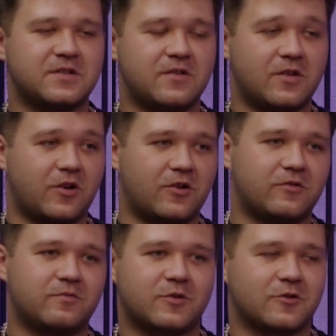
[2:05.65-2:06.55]
the
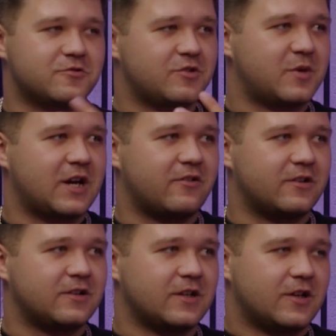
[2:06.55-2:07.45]
whole country better,
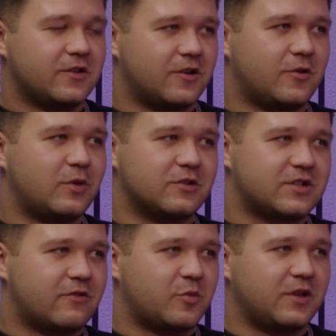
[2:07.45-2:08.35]
and the whole
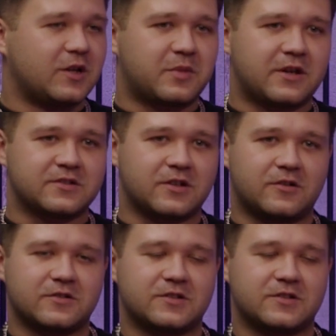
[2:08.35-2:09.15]
Wheelchair Rugby League better as a whole.